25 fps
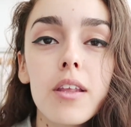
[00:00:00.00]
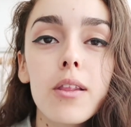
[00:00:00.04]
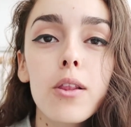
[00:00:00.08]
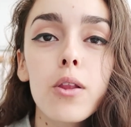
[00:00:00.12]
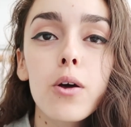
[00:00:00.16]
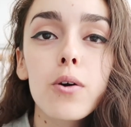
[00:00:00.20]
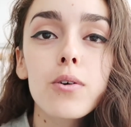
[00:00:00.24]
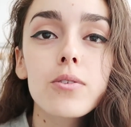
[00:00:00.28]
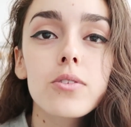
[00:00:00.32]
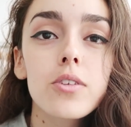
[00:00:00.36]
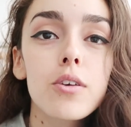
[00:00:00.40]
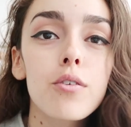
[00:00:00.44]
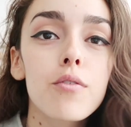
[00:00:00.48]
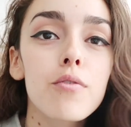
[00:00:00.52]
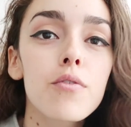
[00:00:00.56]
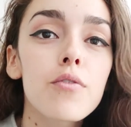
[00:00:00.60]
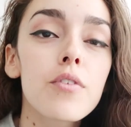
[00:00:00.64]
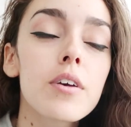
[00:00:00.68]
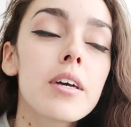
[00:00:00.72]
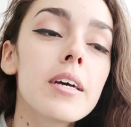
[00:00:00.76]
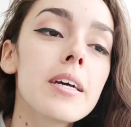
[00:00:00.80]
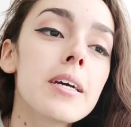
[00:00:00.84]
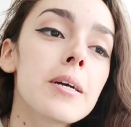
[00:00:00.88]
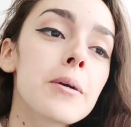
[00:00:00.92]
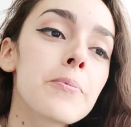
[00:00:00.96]
and loads of
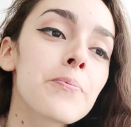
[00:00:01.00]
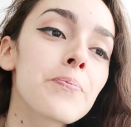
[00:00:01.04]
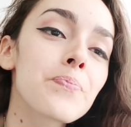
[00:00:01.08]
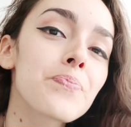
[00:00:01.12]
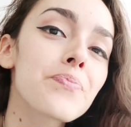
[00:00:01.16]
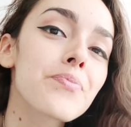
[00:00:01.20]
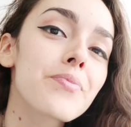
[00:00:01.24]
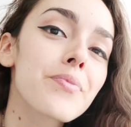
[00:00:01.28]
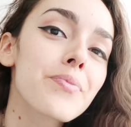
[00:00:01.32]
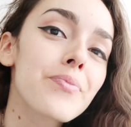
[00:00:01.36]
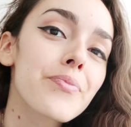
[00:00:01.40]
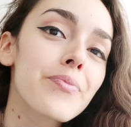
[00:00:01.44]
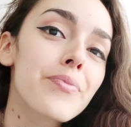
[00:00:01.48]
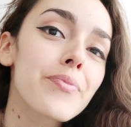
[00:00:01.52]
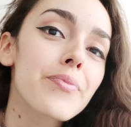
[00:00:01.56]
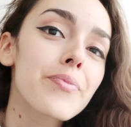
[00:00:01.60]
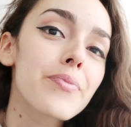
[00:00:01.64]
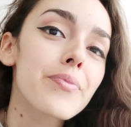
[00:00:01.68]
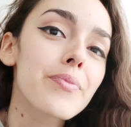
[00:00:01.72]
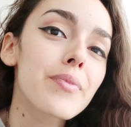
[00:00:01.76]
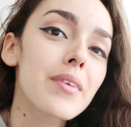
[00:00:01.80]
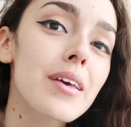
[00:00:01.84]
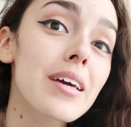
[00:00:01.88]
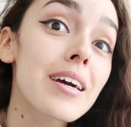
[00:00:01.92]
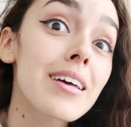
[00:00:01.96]

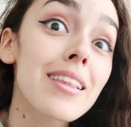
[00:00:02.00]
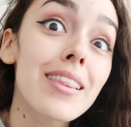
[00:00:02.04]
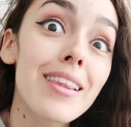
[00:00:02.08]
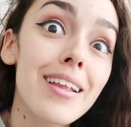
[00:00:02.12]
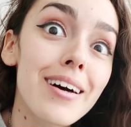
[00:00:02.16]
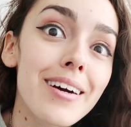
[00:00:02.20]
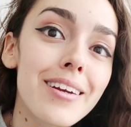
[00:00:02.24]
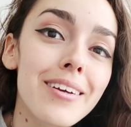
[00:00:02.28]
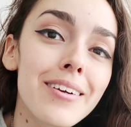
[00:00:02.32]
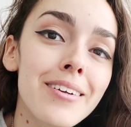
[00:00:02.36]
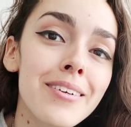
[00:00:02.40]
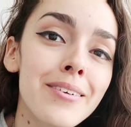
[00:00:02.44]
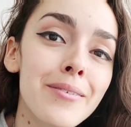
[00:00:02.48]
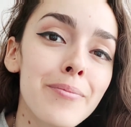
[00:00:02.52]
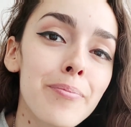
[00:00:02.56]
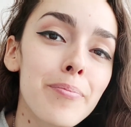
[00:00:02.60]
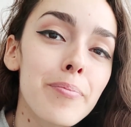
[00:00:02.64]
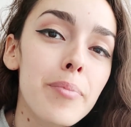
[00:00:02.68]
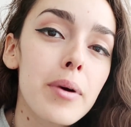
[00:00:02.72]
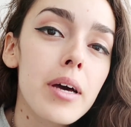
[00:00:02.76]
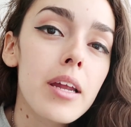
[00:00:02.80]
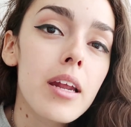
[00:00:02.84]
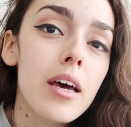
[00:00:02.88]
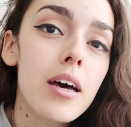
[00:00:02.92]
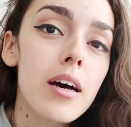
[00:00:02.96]
clutter,
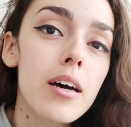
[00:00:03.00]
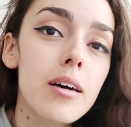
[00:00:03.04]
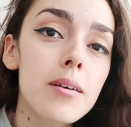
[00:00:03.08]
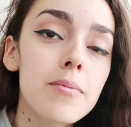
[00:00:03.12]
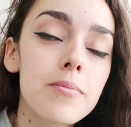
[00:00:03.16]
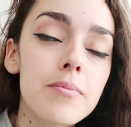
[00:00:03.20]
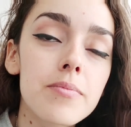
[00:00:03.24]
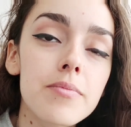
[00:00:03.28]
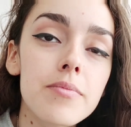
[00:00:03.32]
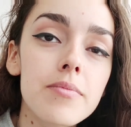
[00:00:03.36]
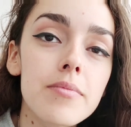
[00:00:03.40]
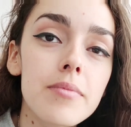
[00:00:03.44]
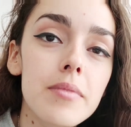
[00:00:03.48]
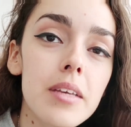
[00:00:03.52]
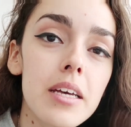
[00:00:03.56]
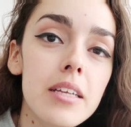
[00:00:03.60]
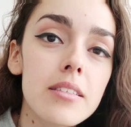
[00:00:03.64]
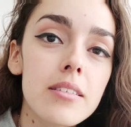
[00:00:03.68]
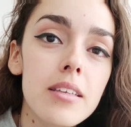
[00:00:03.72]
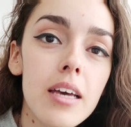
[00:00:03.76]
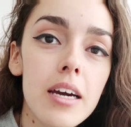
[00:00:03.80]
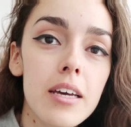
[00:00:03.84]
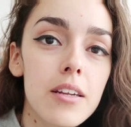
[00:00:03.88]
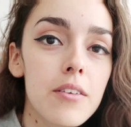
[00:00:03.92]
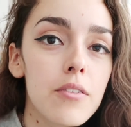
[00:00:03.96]
but
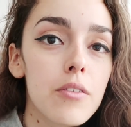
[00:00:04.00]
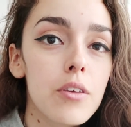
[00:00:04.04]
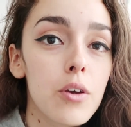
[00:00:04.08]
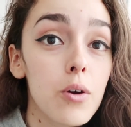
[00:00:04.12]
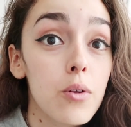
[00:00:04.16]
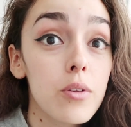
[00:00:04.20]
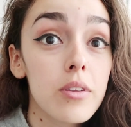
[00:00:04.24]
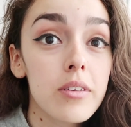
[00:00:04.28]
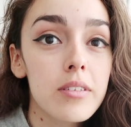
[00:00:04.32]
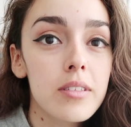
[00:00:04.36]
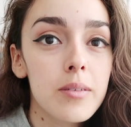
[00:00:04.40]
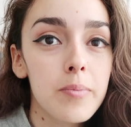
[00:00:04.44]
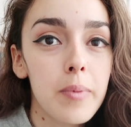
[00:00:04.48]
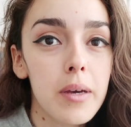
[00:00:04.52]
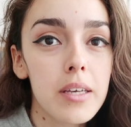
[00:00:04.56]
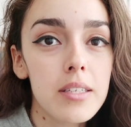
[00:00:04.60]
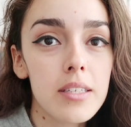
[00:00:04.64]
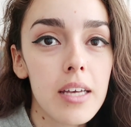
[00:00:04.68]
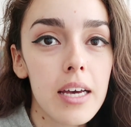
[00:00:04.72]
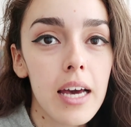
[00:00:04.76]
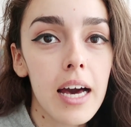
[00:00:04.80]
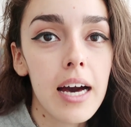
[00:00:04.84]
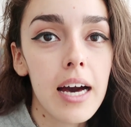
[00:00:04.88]
it's kind of the only space I